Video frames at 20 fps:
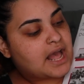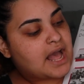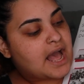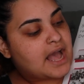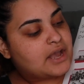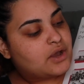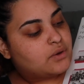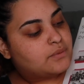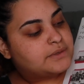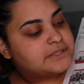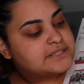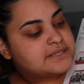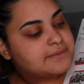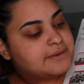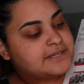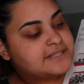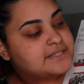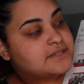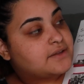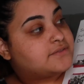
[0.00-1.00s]
I owe it to
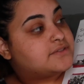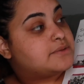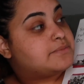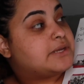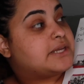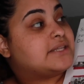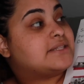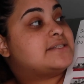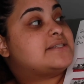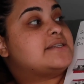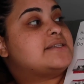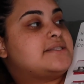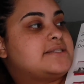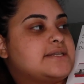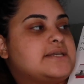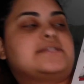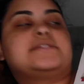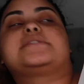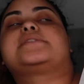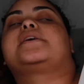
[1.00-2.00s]
myself to be
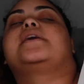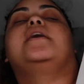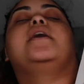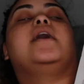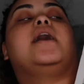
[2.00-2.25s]
consistent.